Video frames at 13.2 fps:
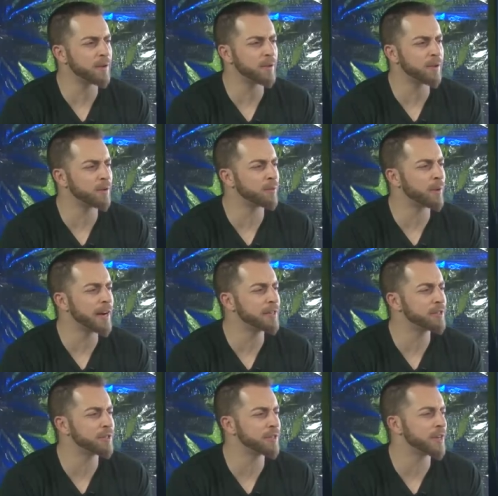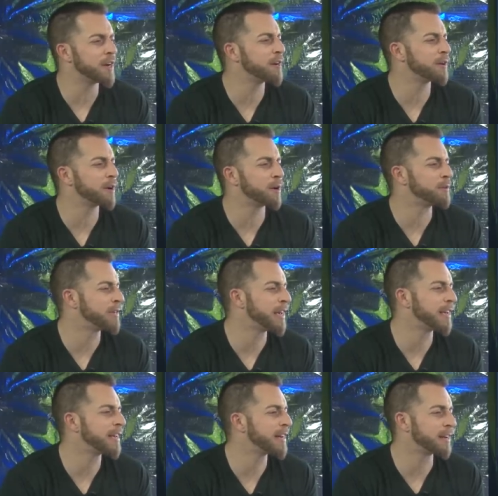the, the righteous hero
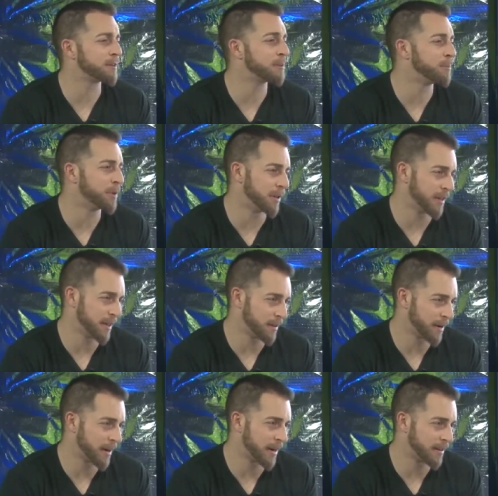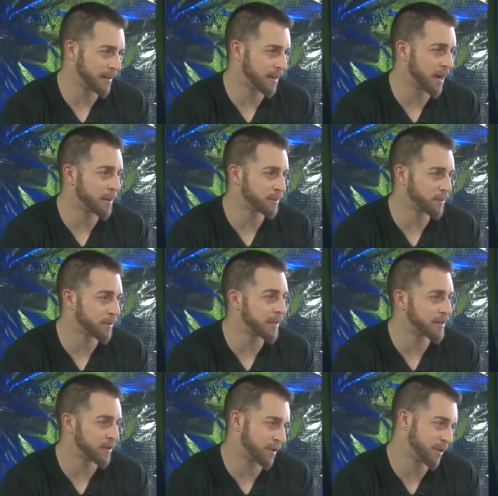taking out the bully, right? The cops were
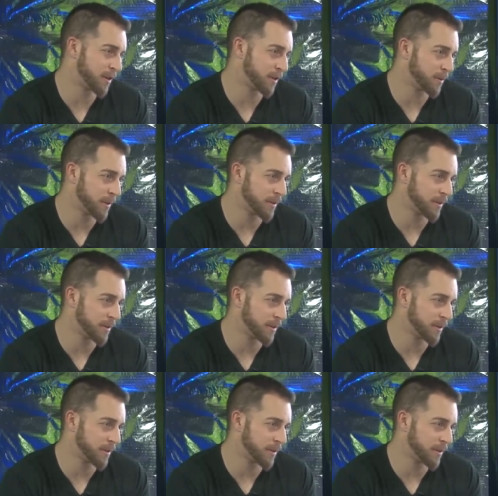the insecure. No,